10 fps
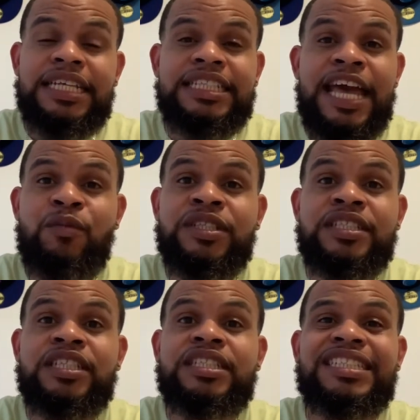That was
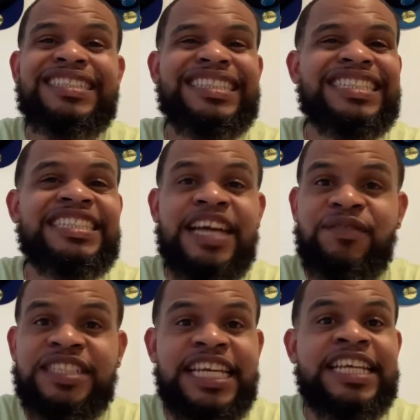a
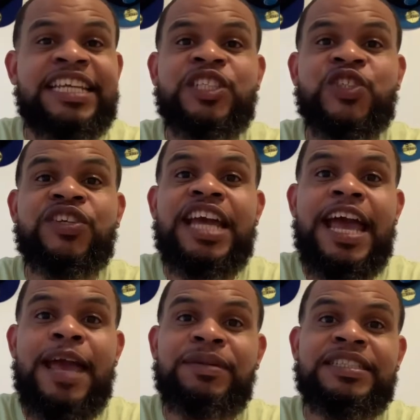devastating injury that
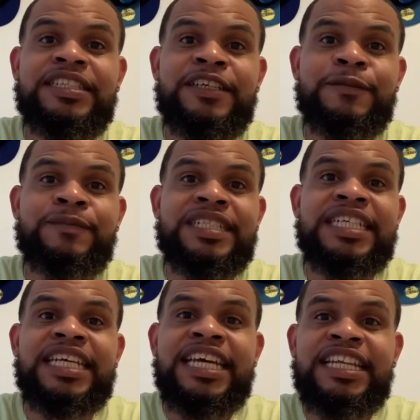happened to him.
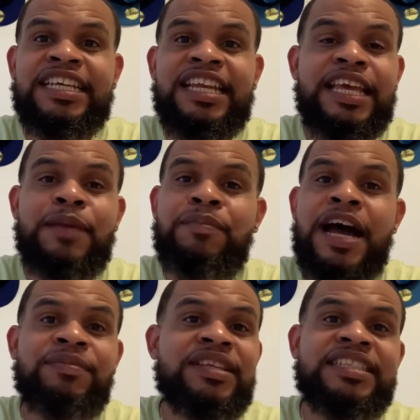It looked like he
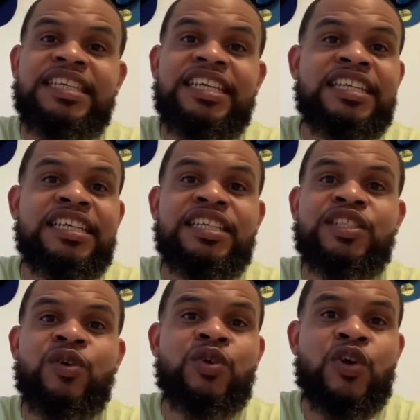popped his Achilles
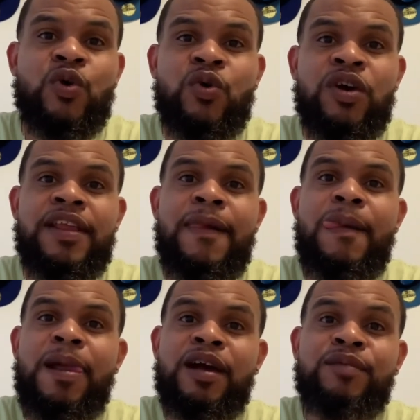on the court.
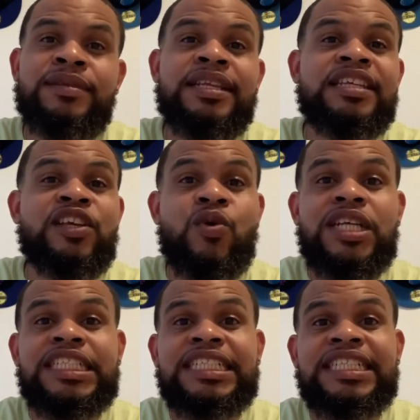The
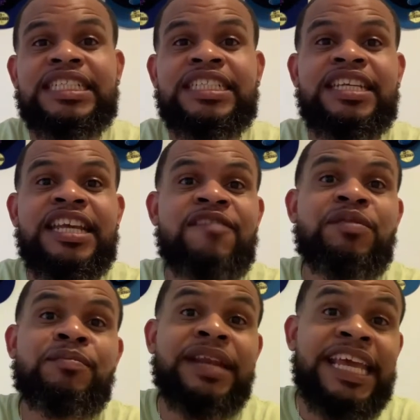question is, should he have
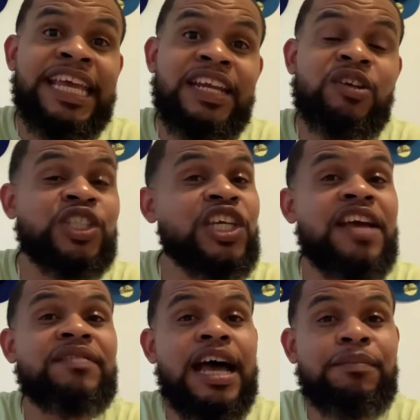been playing or should he
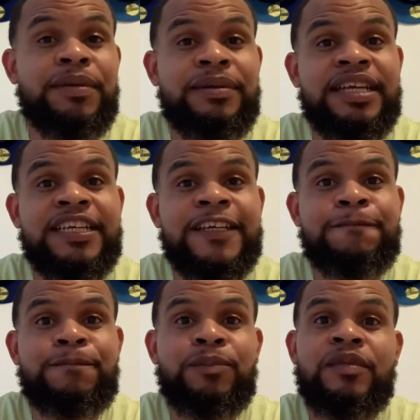have not been playing?
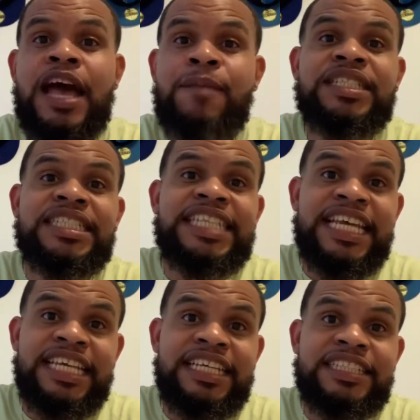I'm going to just
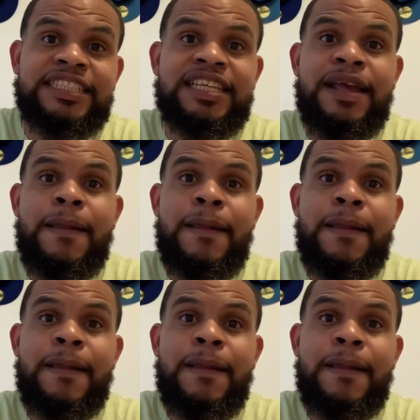say this.